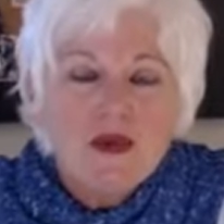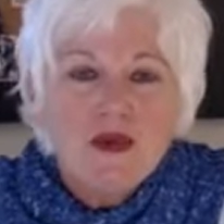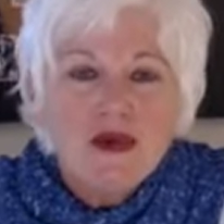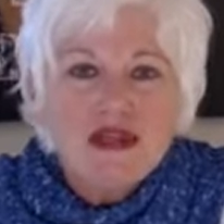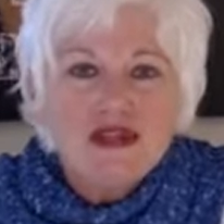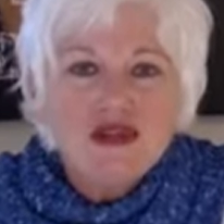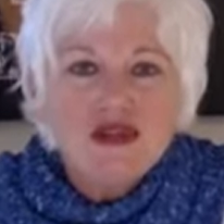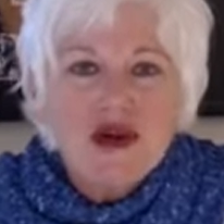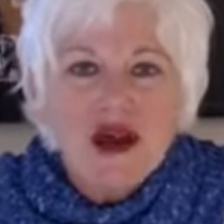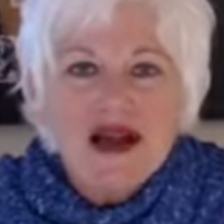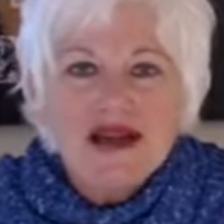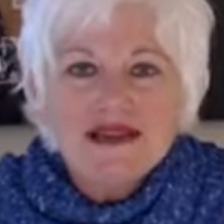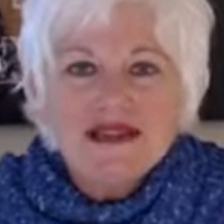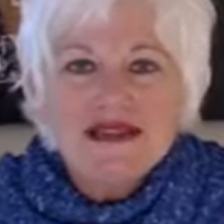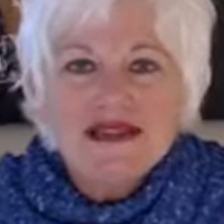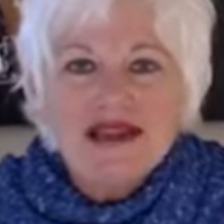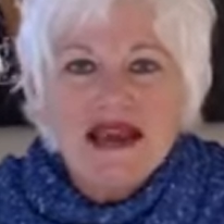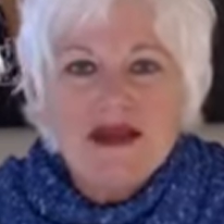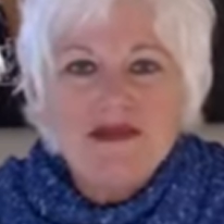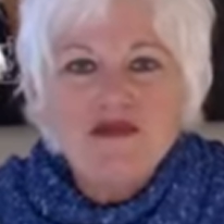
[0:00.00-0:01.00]
We
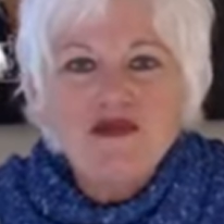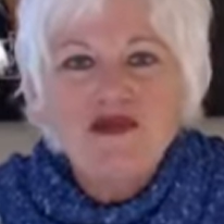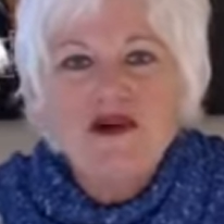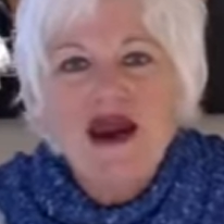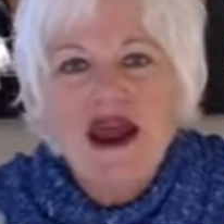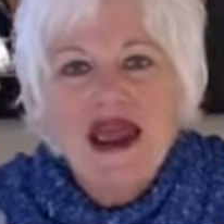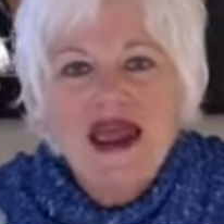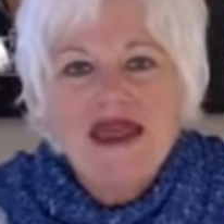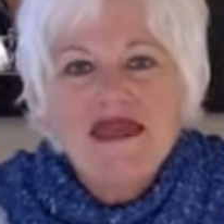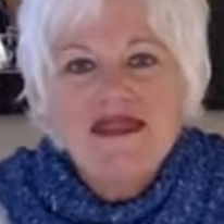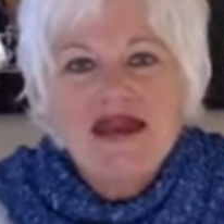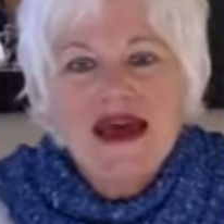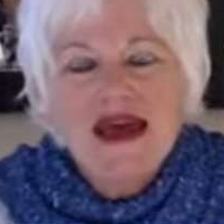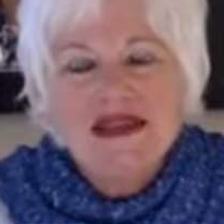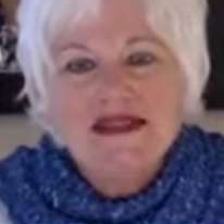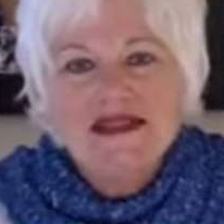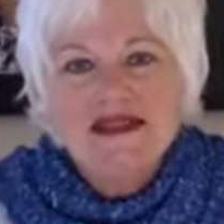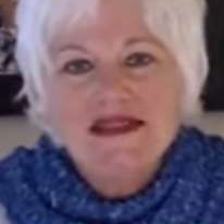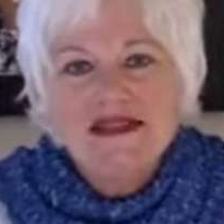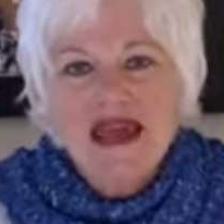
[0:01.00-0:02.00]
trust and pray
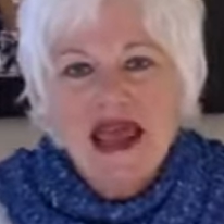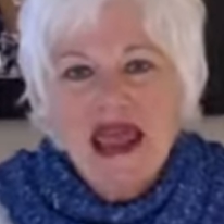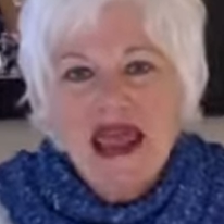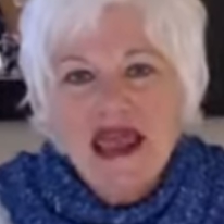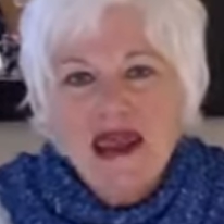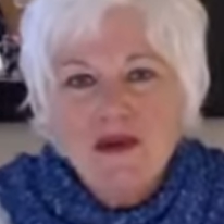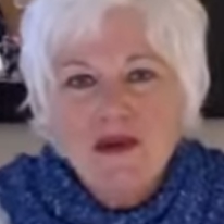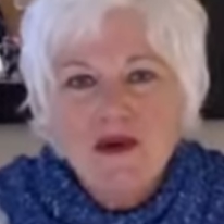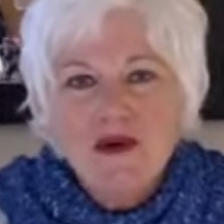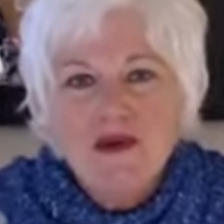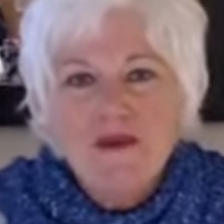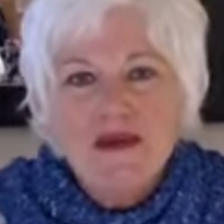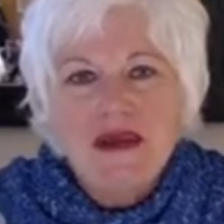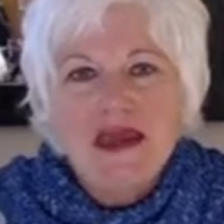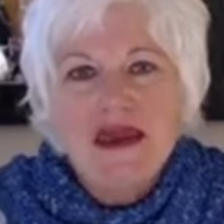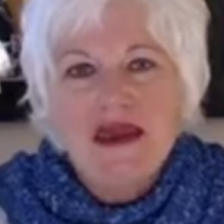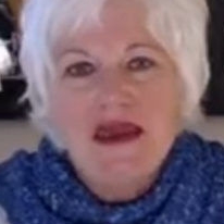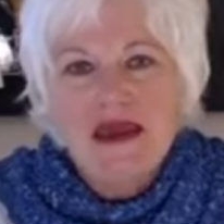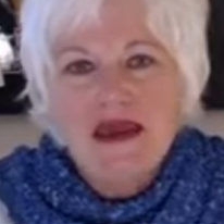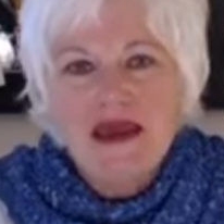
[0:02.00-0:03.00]
that today will
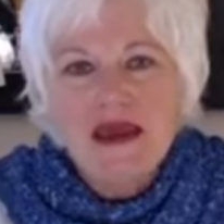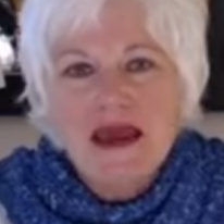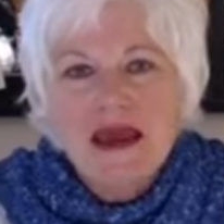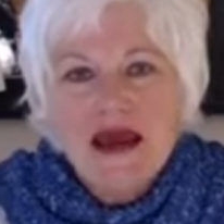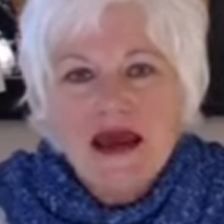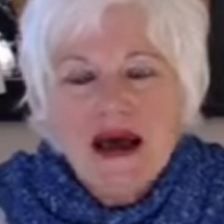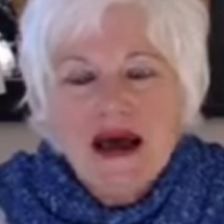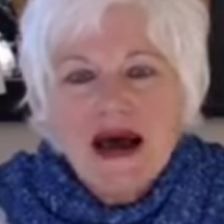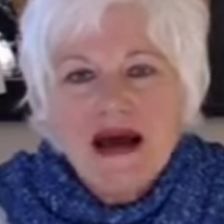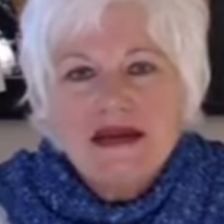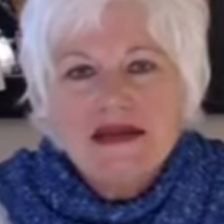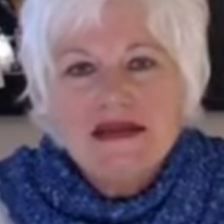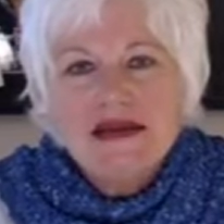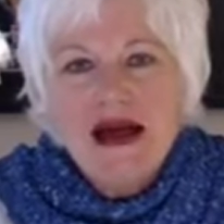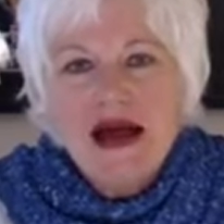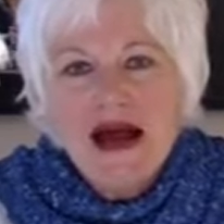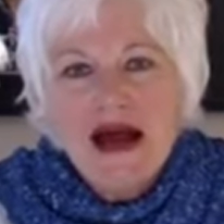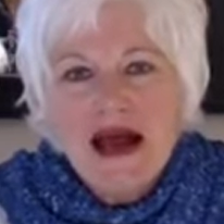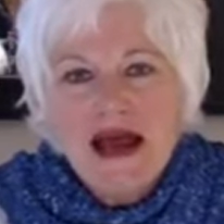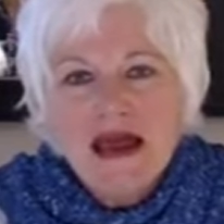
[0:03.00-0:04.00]
be a
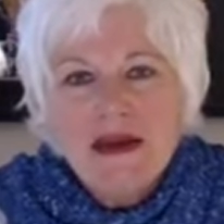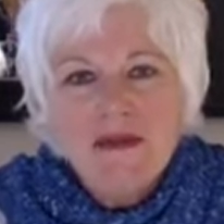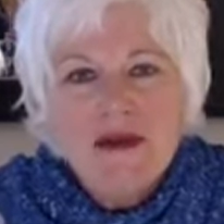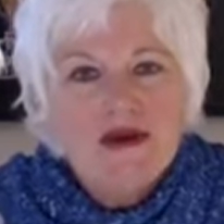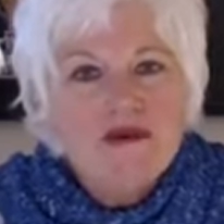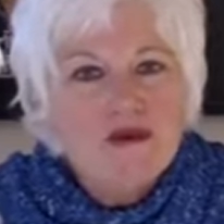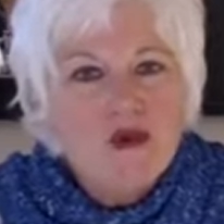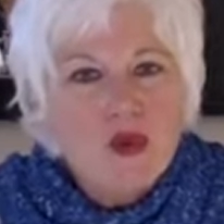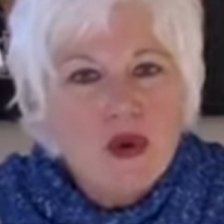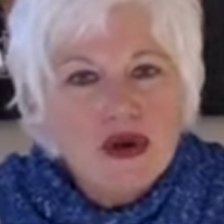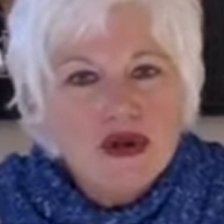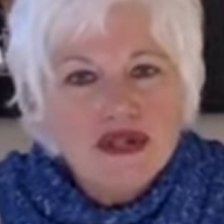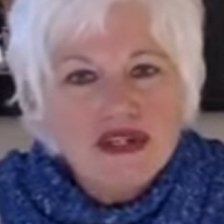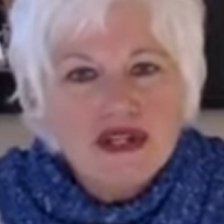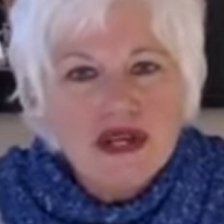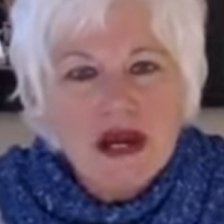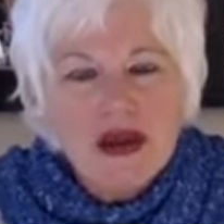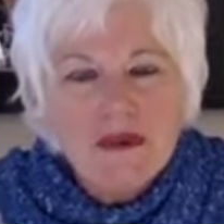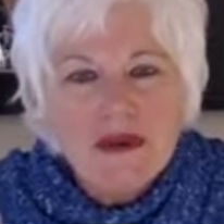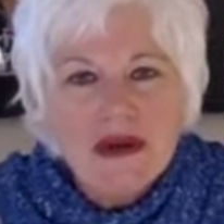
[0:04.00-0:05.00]
time of
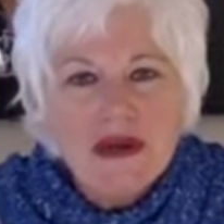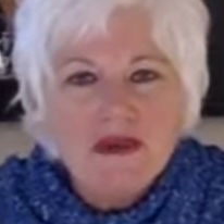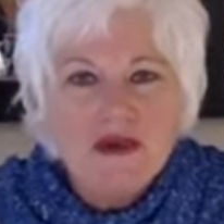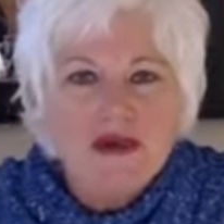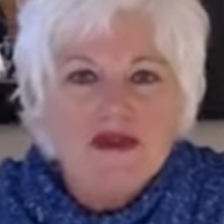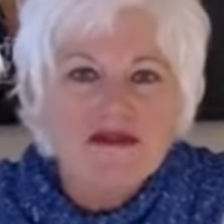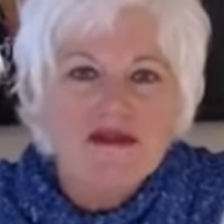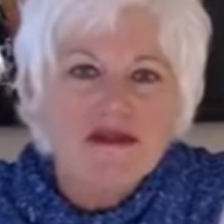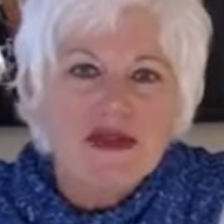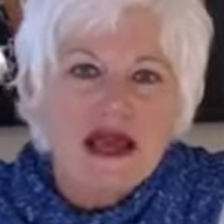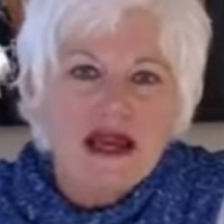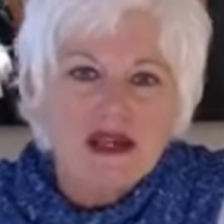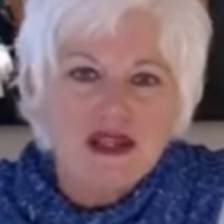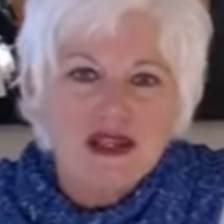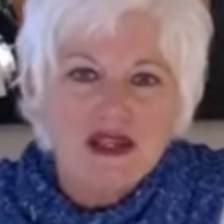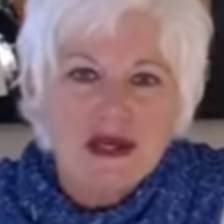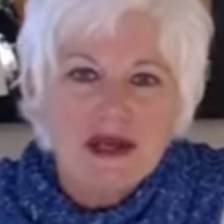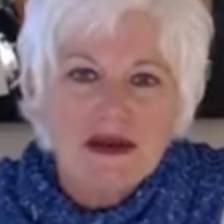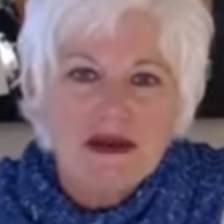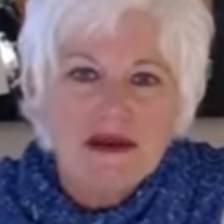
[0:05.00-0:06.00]
worship and
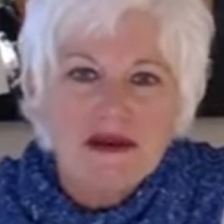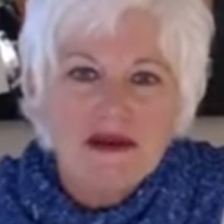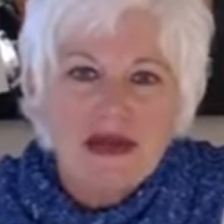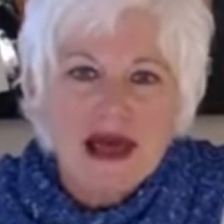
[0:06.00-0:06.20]
reflection,